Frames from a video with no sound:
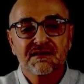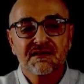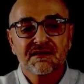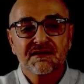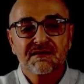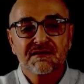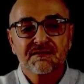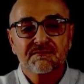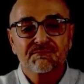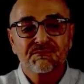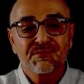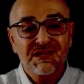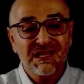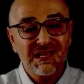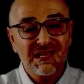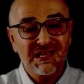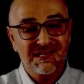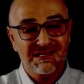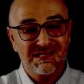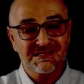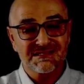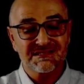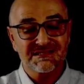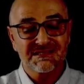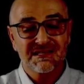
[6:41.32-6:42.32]

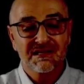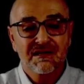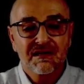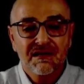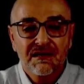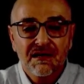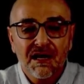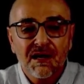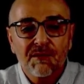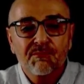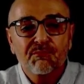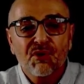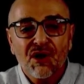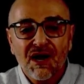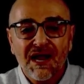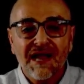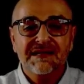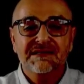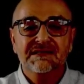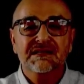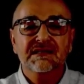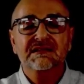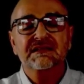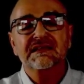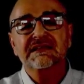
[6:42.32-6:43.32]
plus a
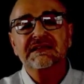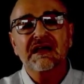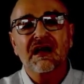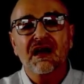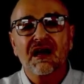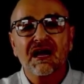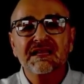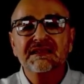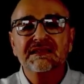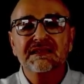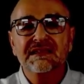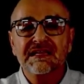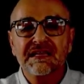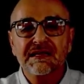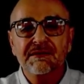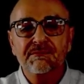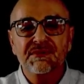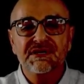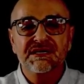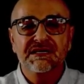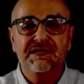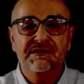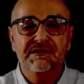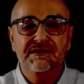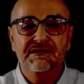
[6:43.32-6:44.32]
practically
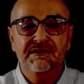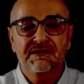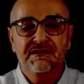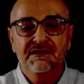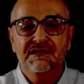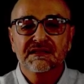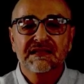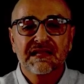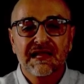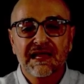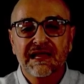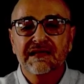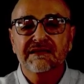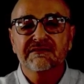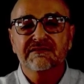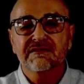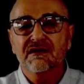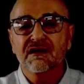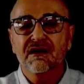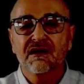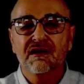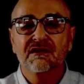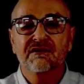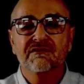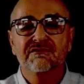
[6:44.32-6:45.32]
unlimited length
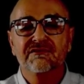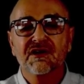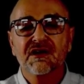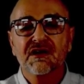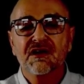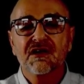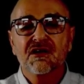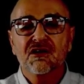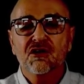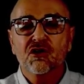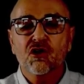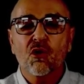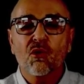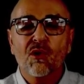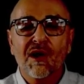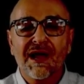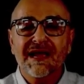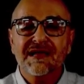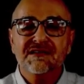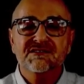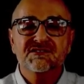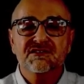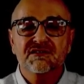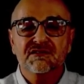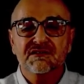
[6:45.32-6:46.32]
of
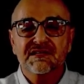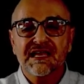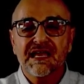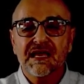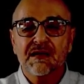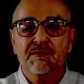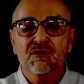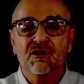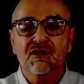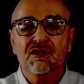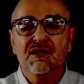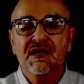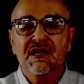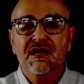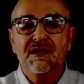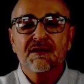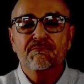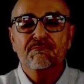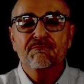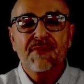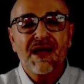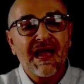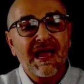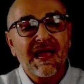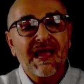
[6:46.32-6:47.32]
coaxial cable
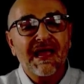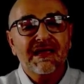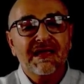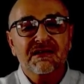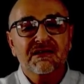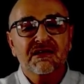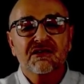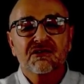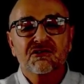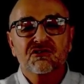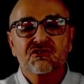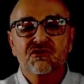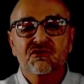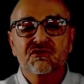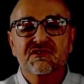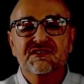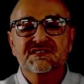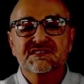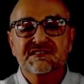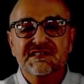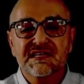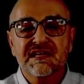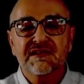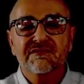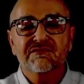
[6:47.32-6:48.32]
back to the
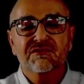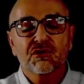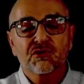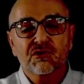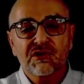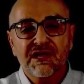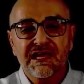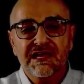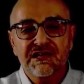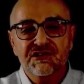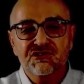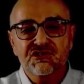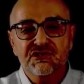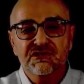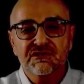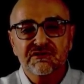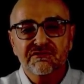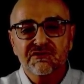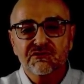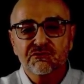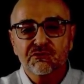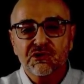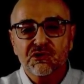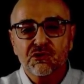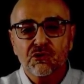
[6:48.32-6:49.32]
safe location of the
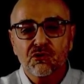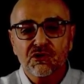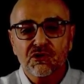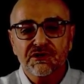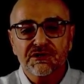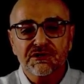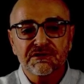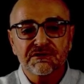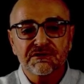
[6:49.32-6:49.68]
recorder.